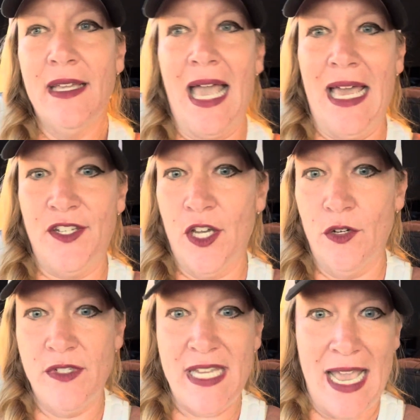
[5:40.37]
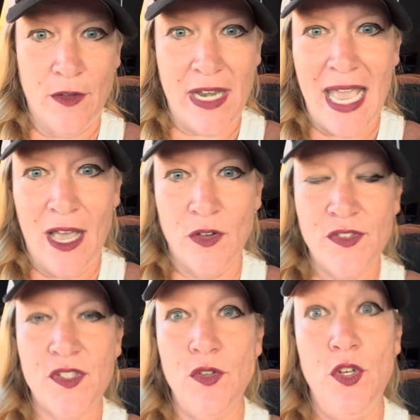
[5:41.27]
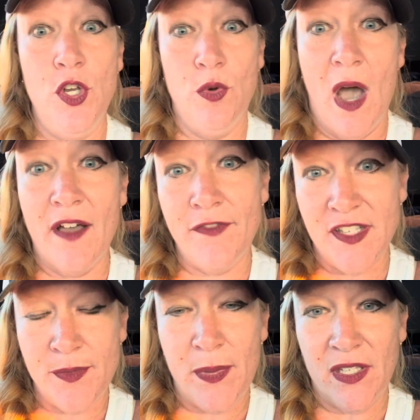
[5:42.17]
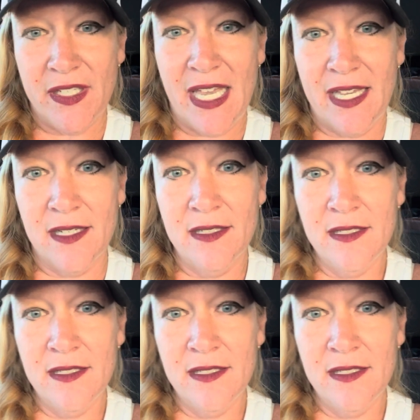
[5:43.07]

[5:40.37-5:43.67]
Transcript: condo, townhouse, new office building,